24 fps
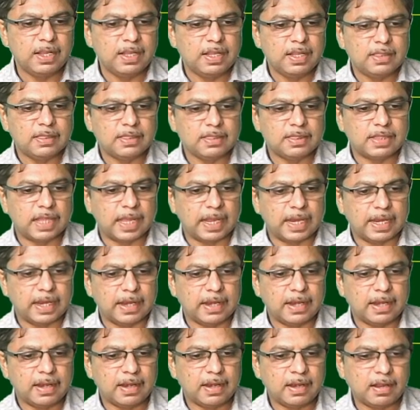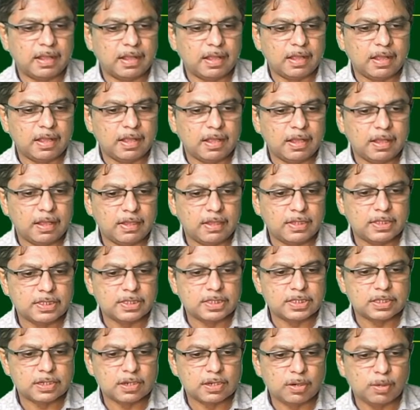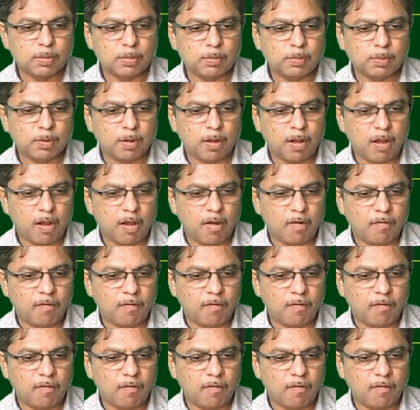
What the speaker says: then slope of